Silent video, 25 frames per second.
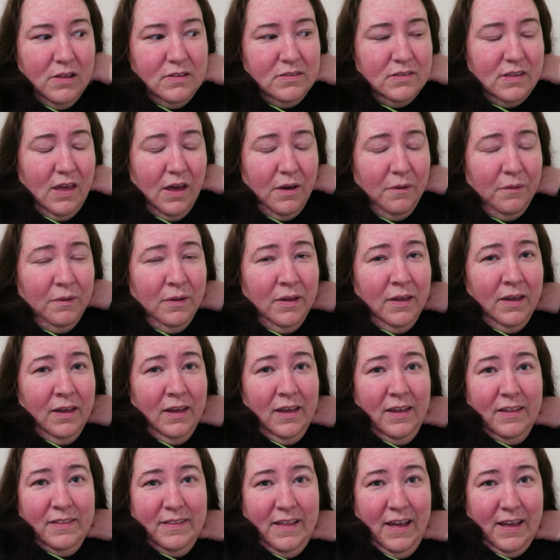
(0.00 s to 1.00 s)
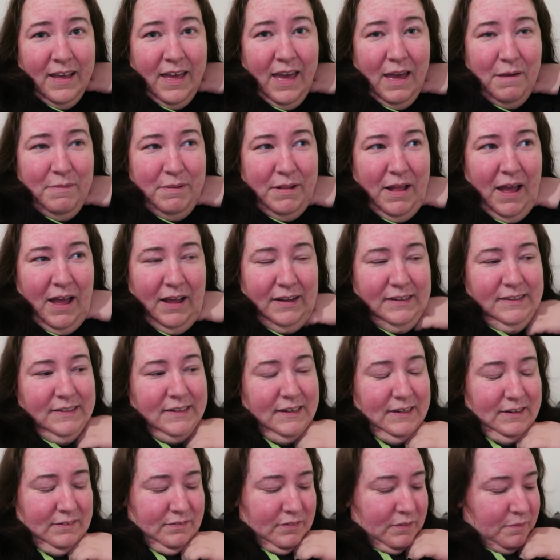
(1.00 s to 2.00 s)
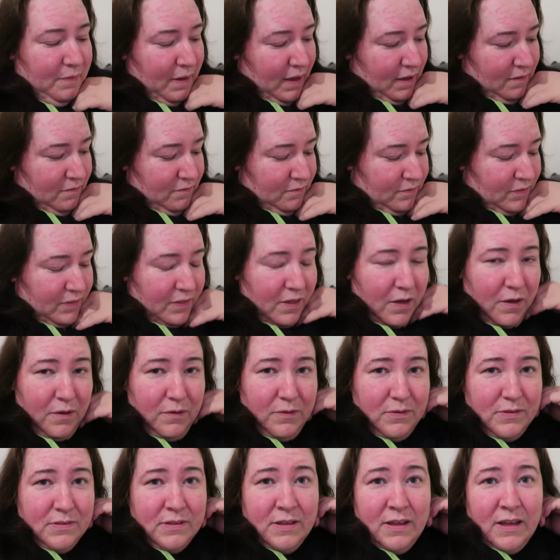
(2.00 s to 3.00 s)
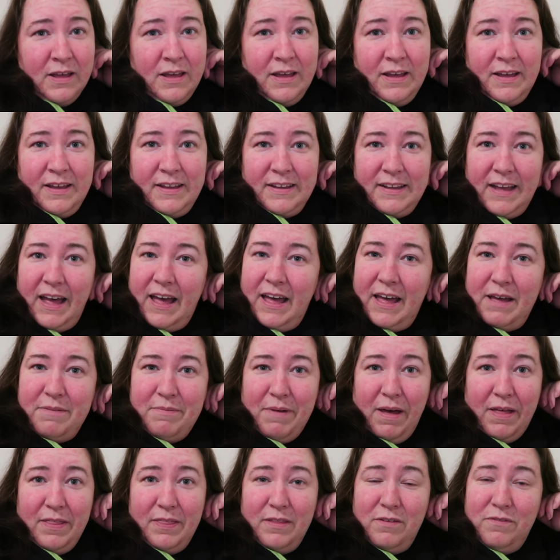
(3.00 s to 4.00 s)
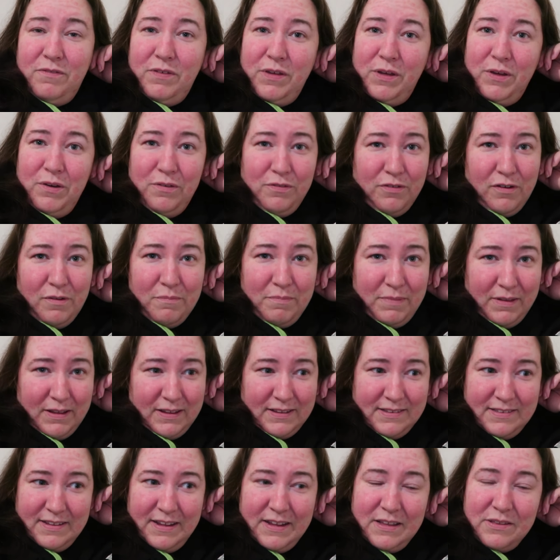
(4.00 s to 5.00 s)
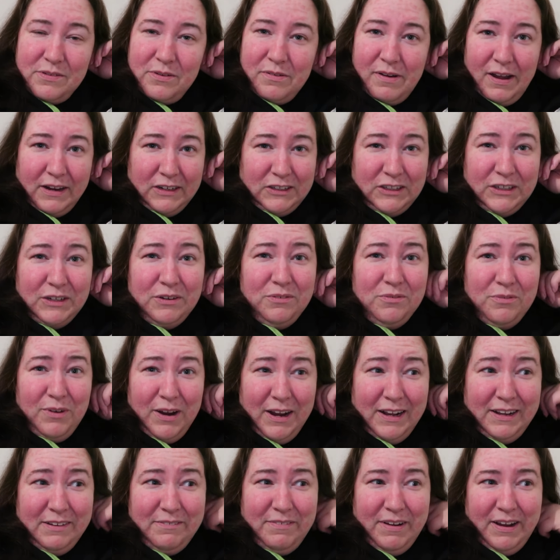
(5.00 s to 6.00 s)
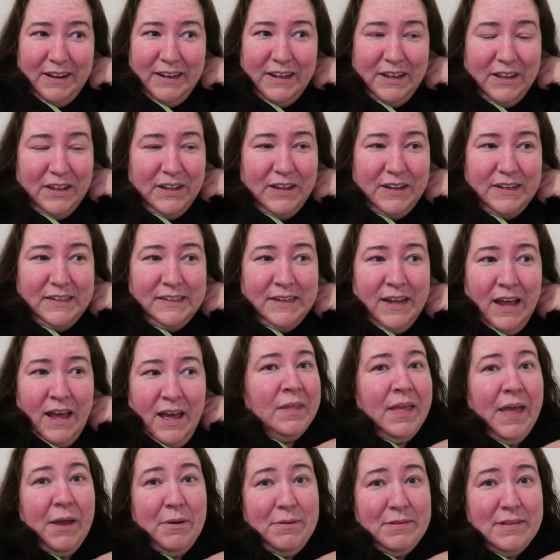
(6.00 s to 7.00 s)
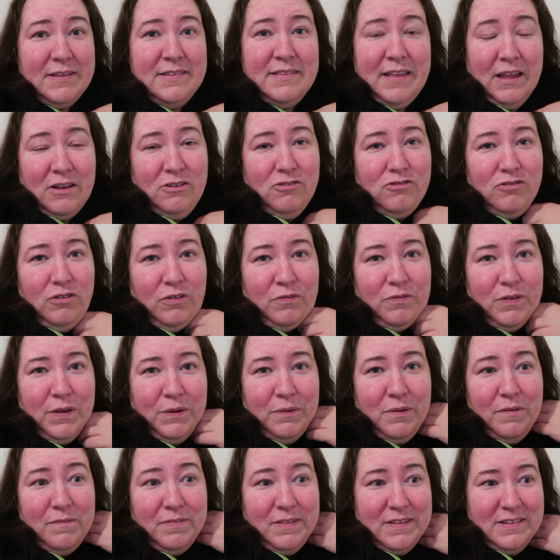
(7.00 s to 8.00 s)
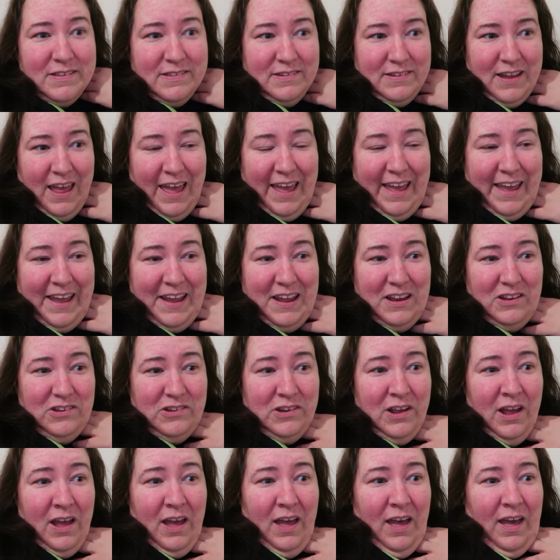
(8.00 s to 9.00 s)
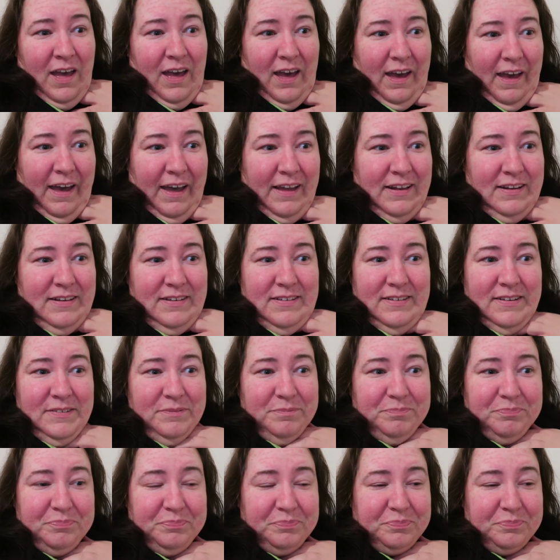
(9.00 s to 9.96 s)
So that came in handy for paying for those. And the view from these seats were actually really, really good. It was a central view of the stage, and